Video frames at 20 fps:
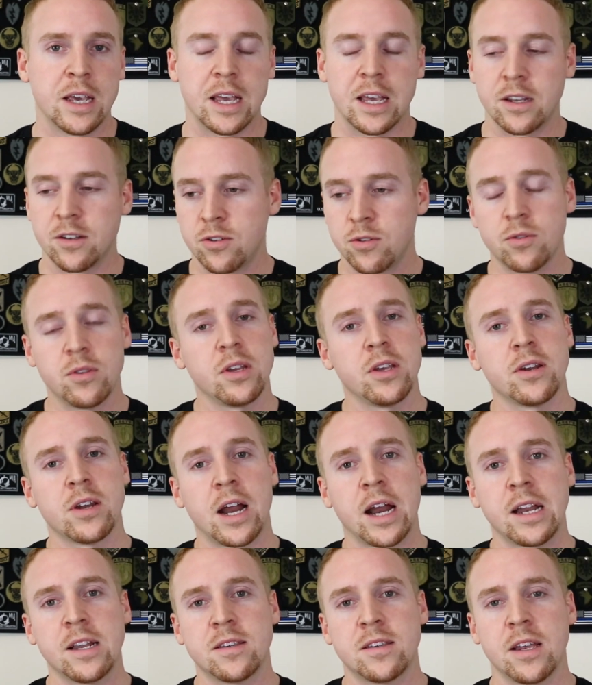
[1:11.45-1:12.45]
into the
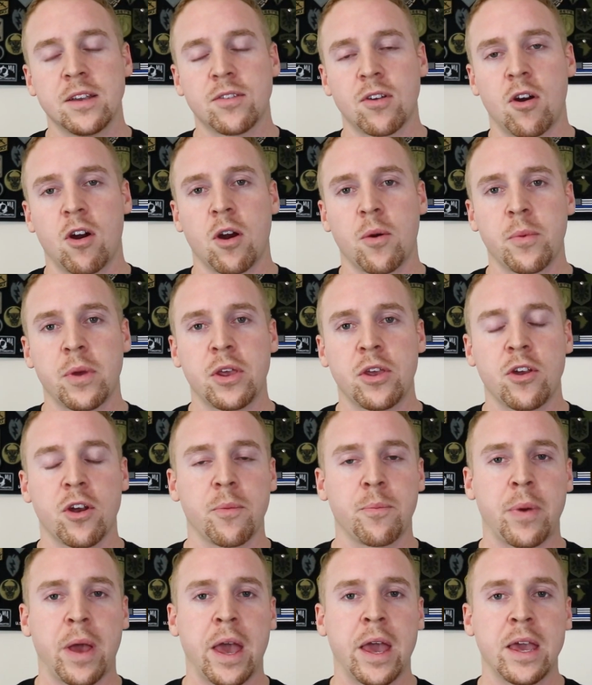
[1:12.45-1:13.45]
United States Army,
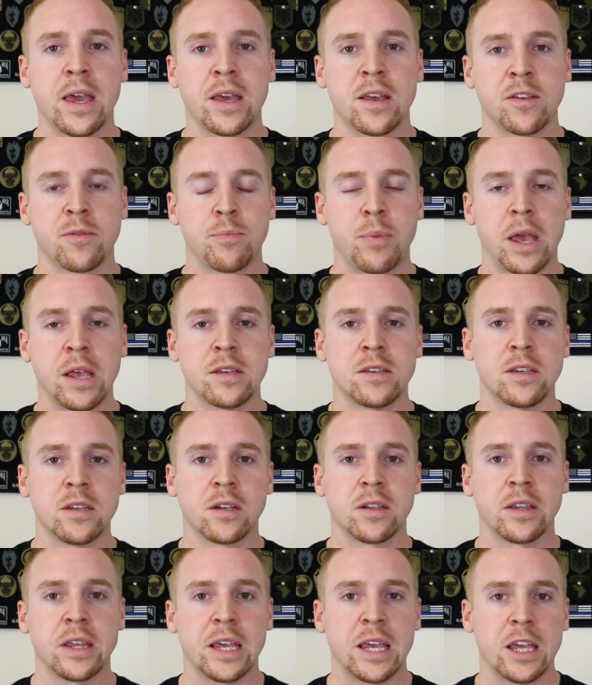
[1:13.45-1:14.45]
your pay is
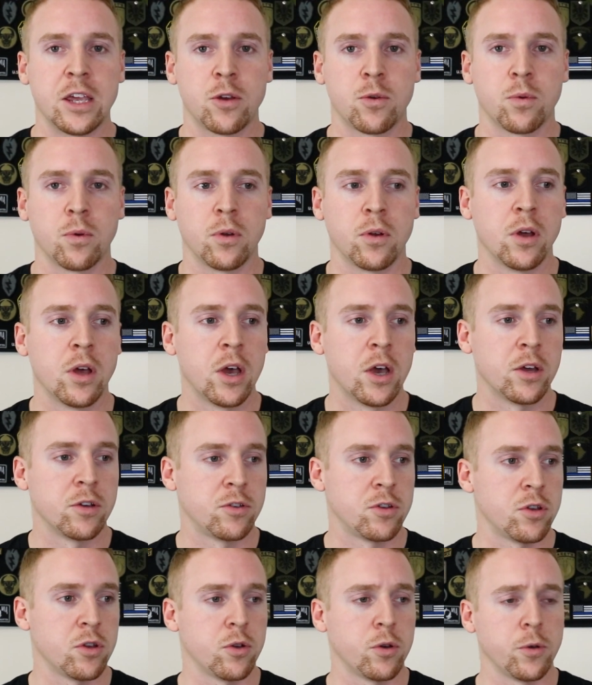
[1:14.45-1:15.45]
basically equal
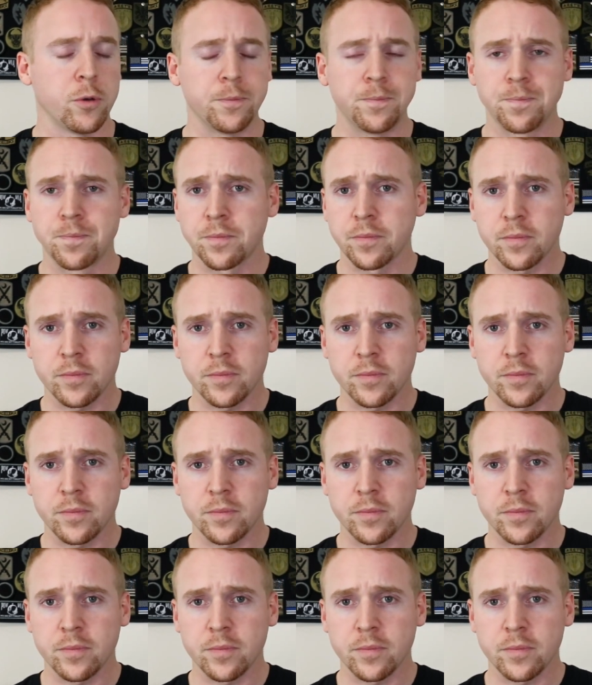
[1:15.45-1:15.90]
to